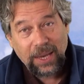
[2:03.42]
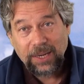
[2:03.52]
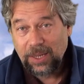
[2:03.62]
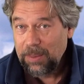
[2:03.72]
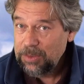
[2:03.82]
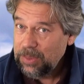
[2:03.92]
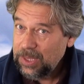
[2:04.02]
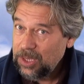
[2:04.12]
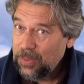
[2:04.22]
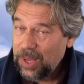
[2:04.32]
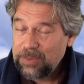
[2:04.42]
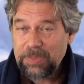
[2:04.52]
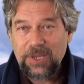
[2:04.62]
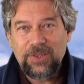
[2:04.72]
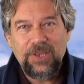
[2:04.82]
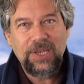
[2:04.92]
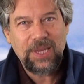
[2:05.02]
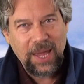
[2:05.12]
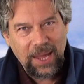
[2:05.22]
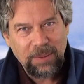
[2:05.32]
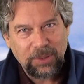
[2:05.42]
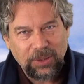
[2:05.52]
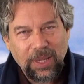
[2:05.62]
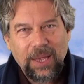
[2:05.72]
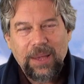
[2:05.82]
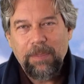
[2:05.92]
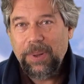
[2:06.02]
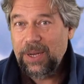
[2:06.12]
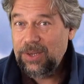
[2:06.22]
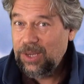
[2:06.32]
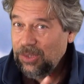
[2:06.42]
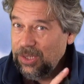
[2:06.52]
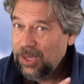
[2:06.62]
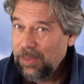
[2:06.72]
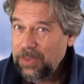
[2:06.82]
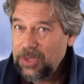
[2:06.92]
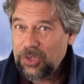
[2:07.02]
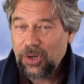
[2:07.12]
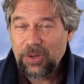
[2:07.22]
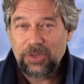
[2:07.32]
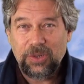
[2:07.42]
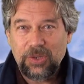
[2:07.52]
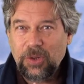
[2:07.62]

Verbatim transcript: and it comes with a USB-C cable, but it doesn't come with a charger.